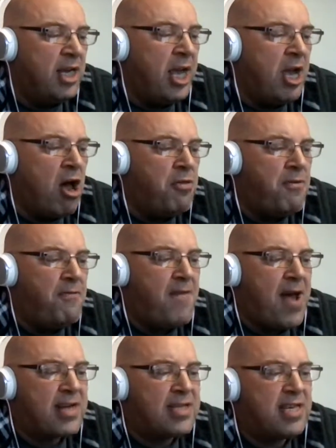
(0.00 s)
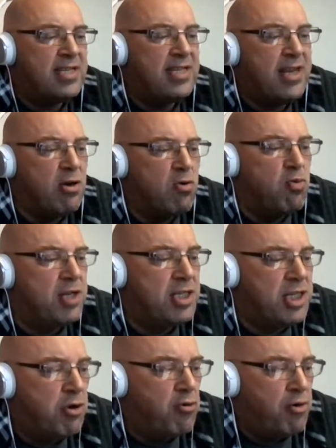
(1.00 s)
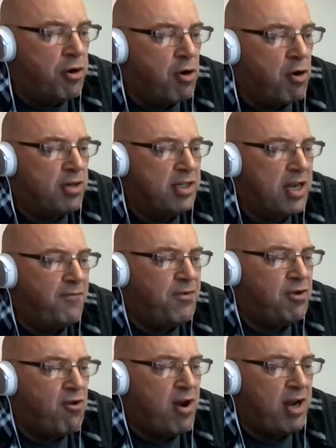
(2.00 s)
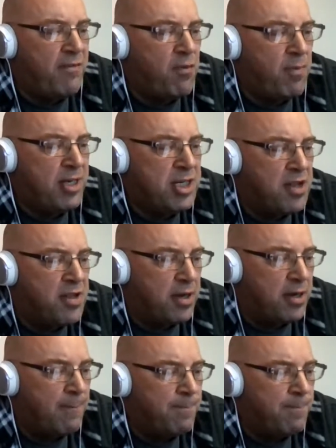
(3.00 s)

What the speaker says: King Arthur's facts that deal with his children differ greatly from each other,